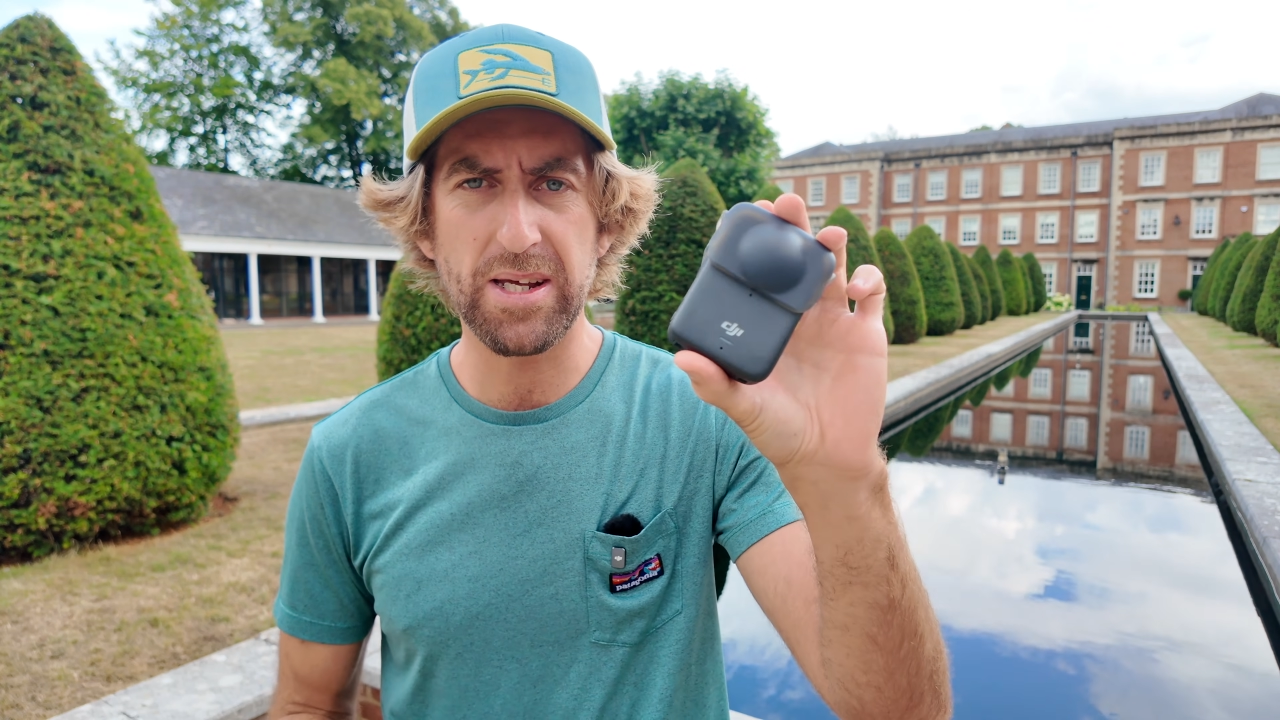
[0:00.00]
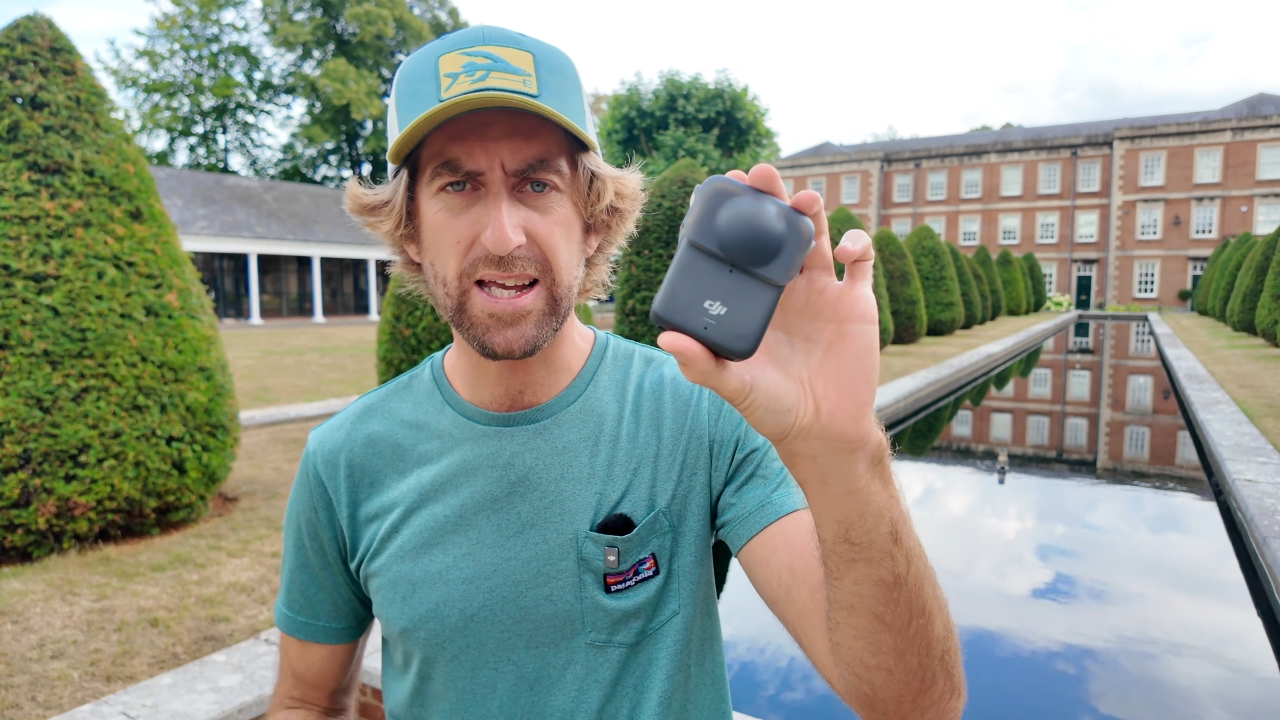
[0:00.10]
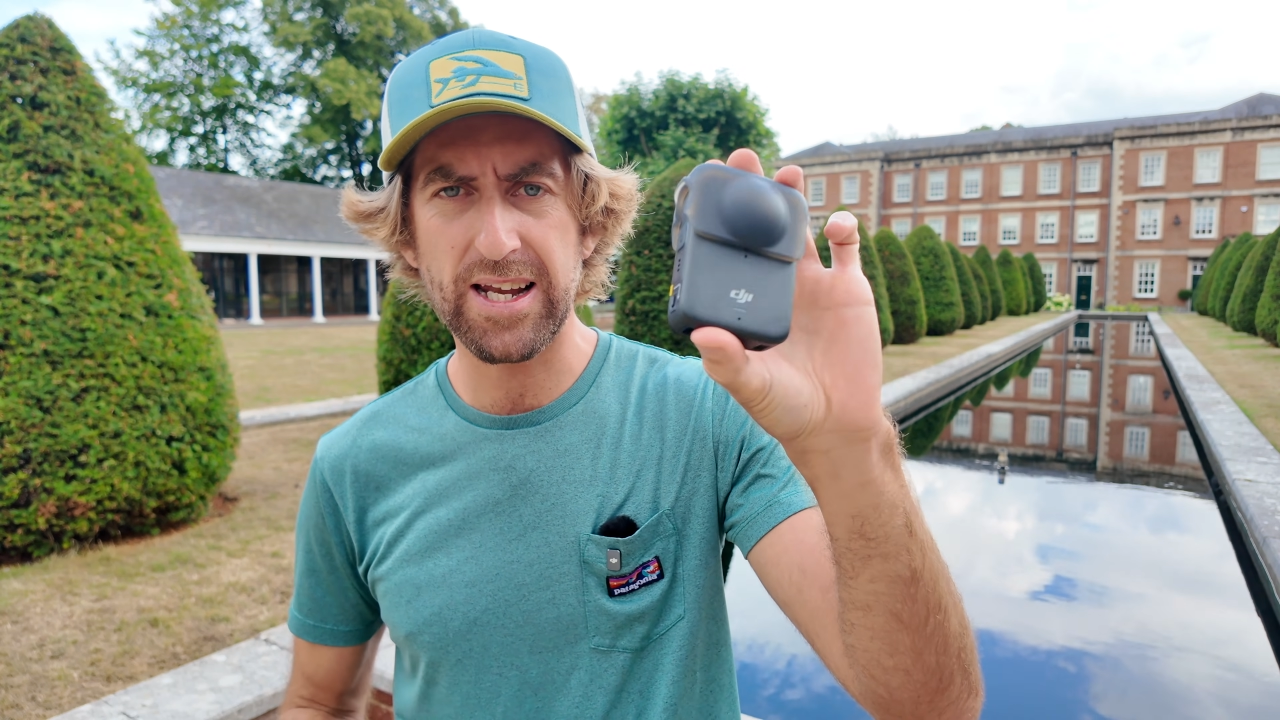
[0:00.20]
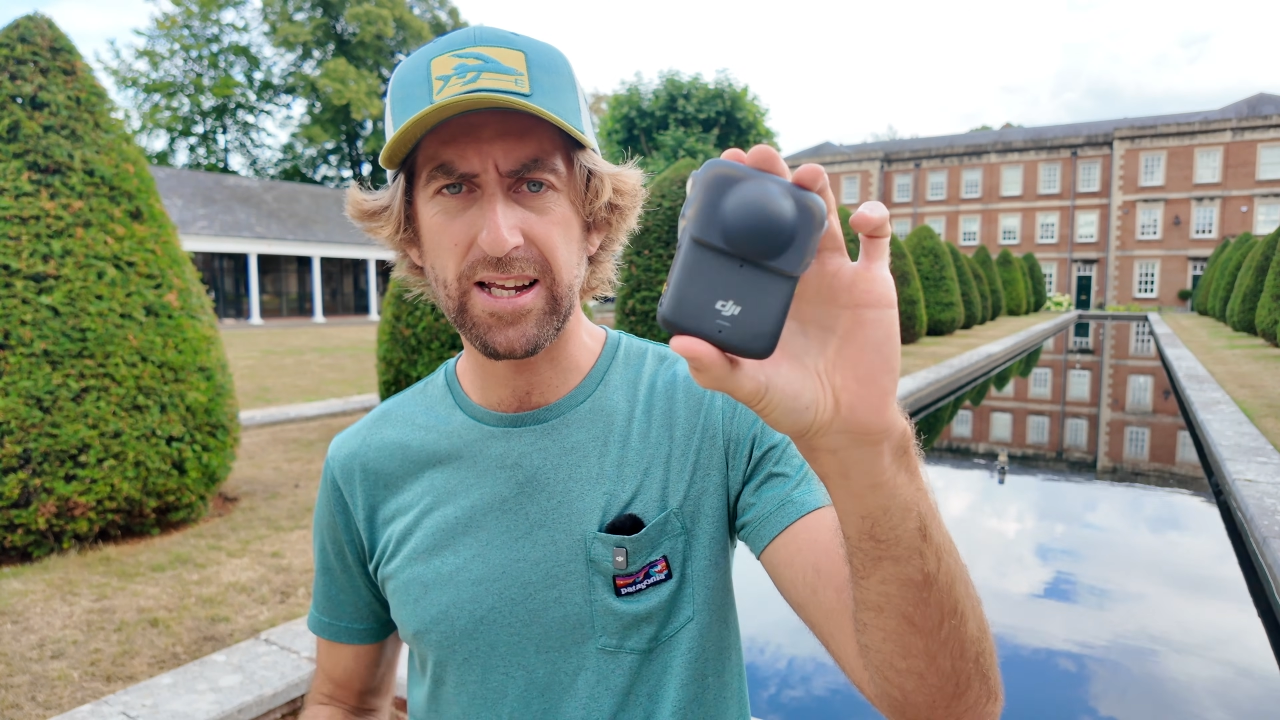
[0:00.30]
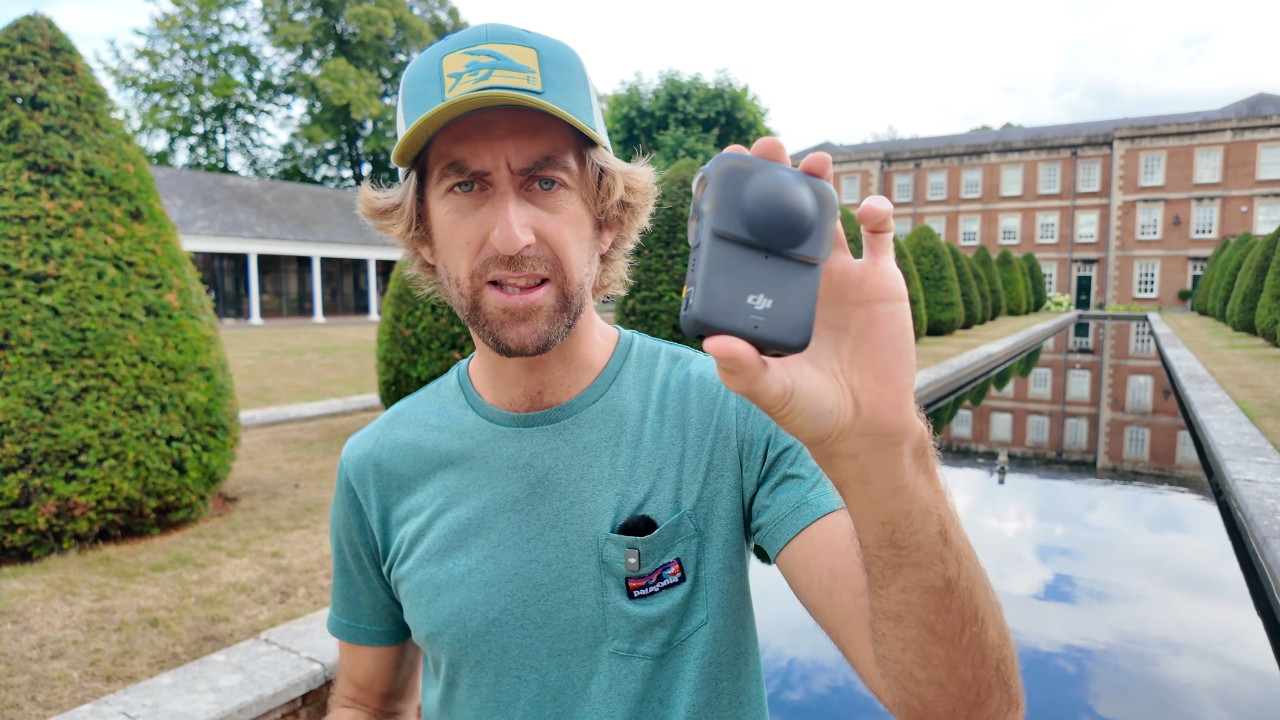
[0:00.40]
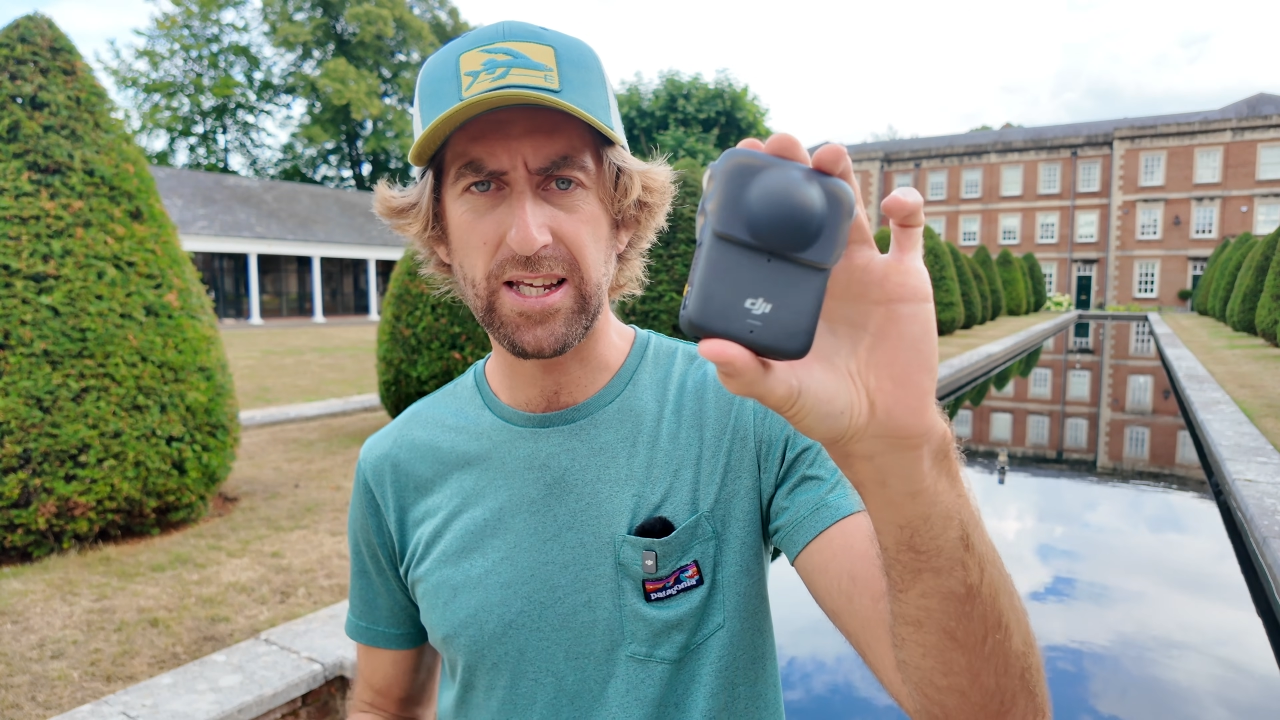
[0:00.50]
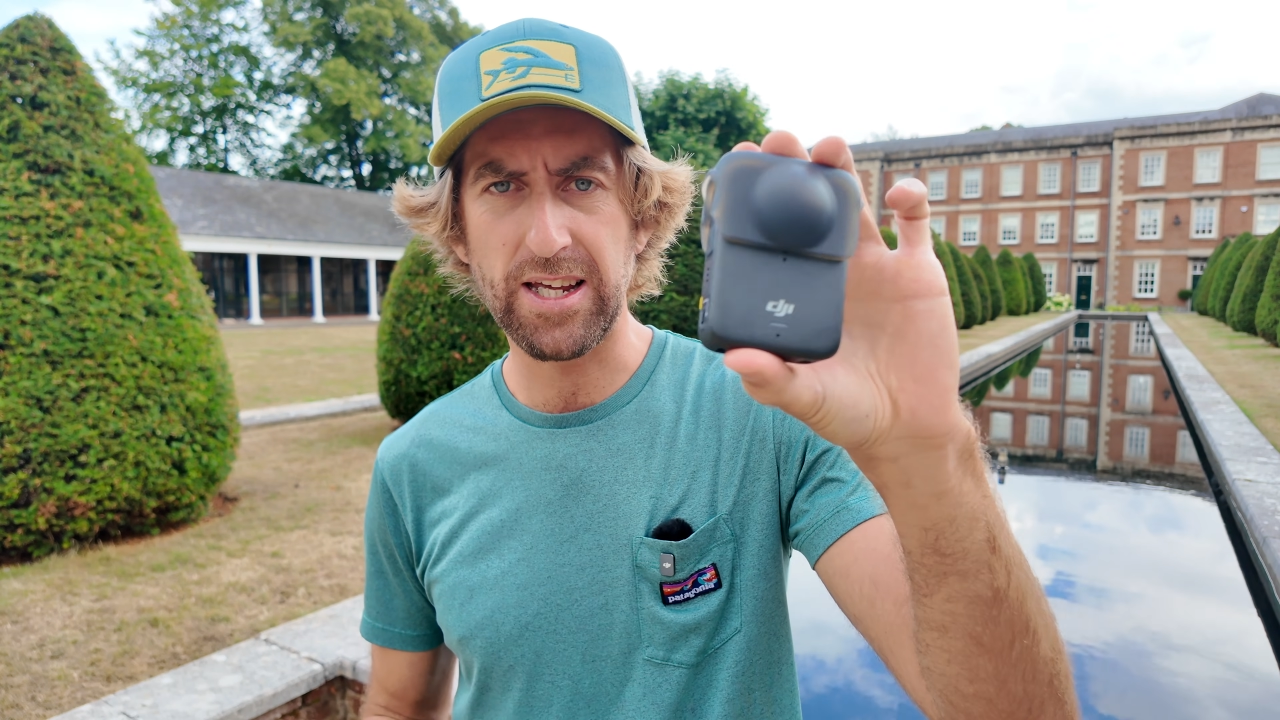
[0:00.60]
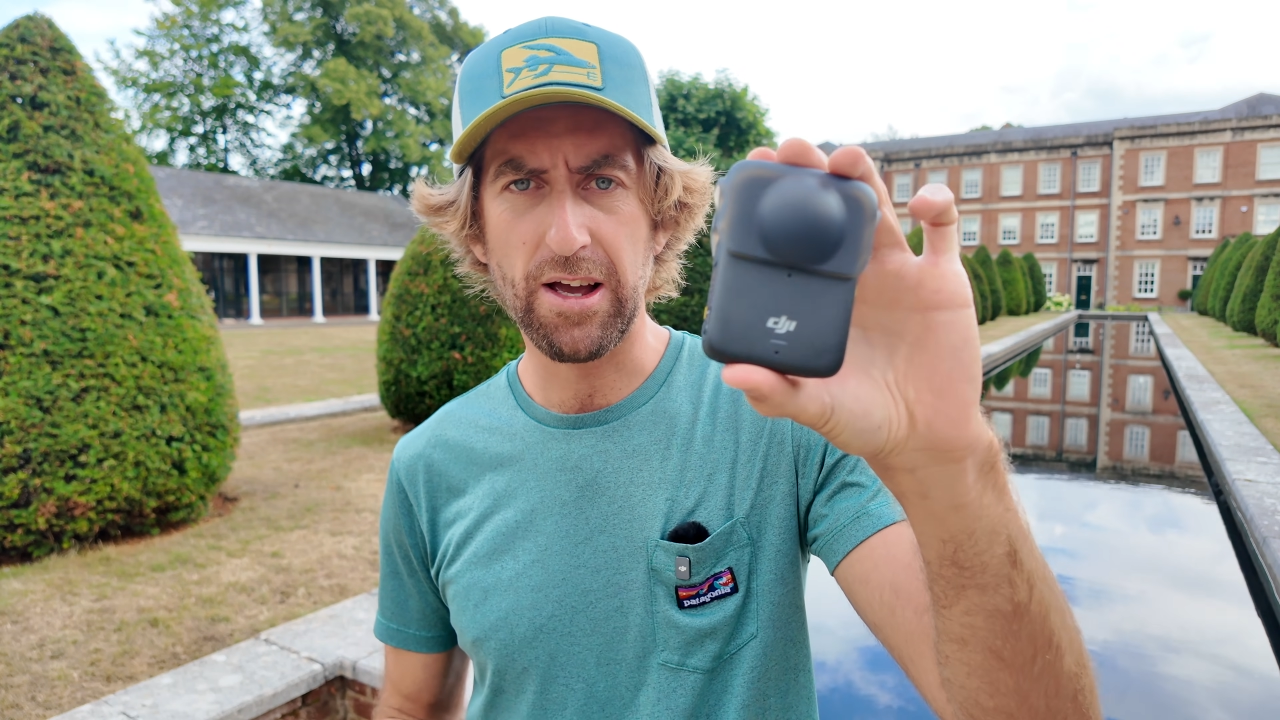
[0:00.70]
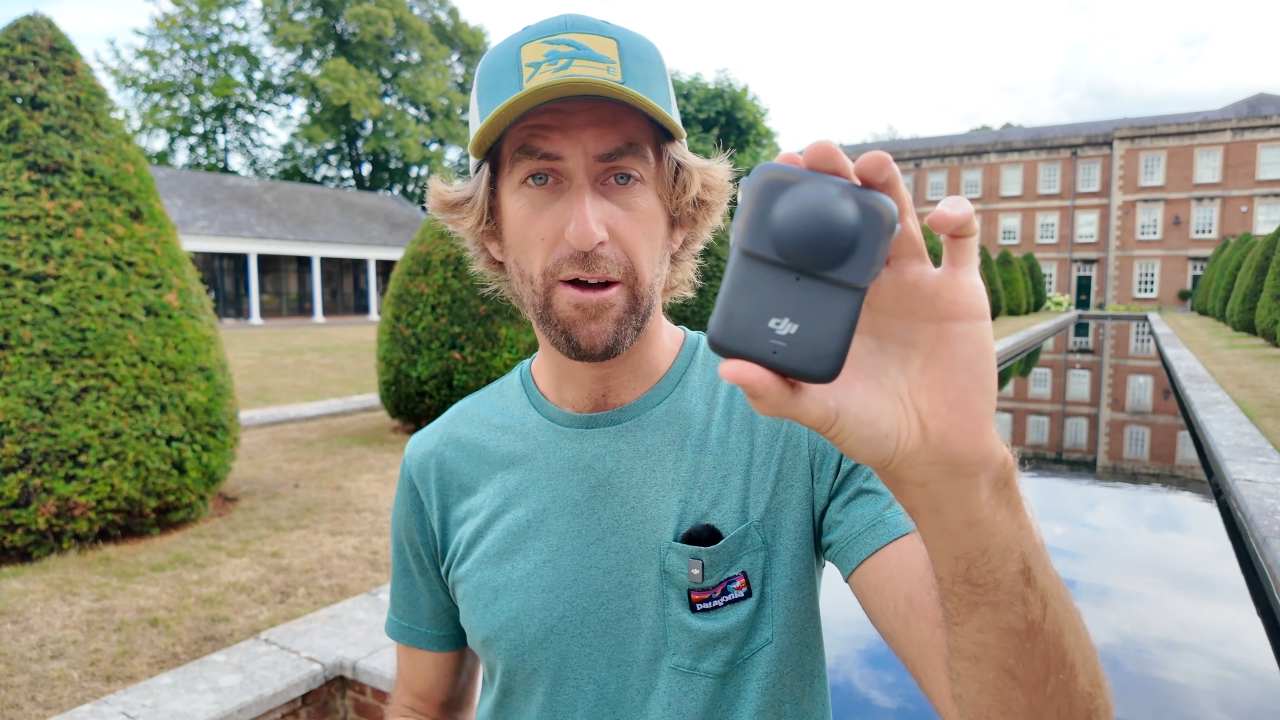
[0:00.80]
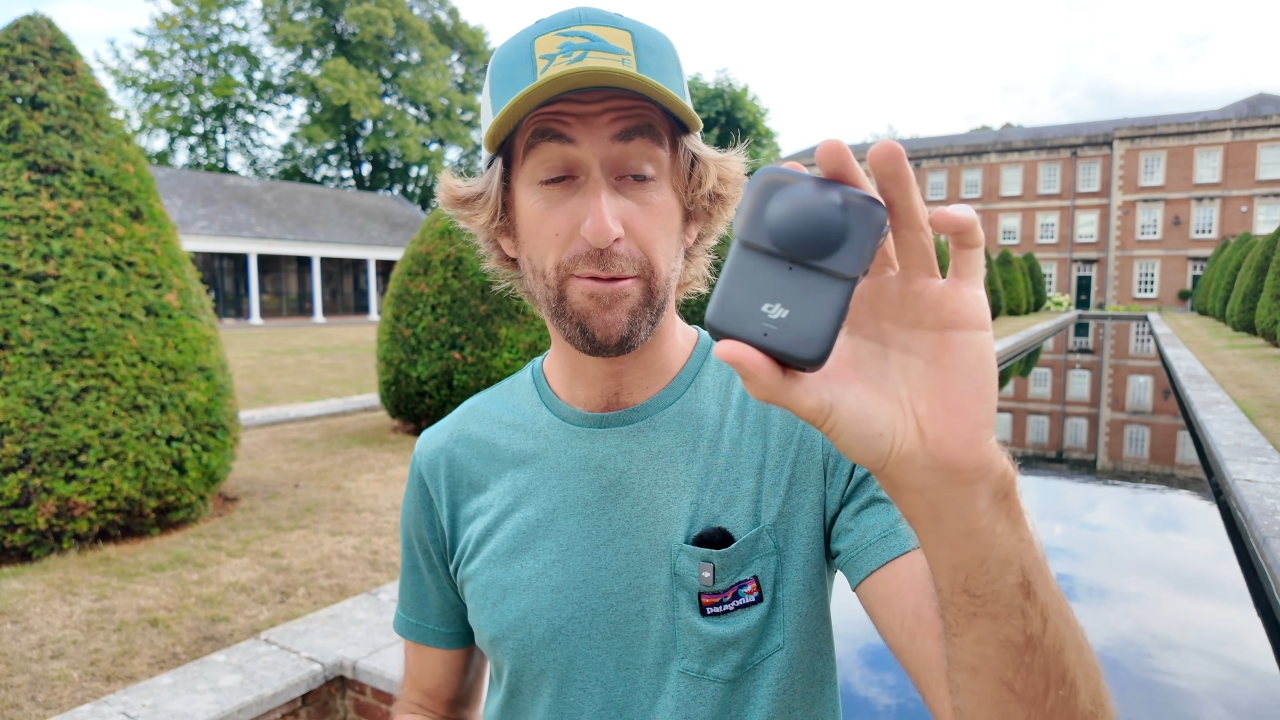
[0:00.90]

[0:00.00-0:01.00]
getting the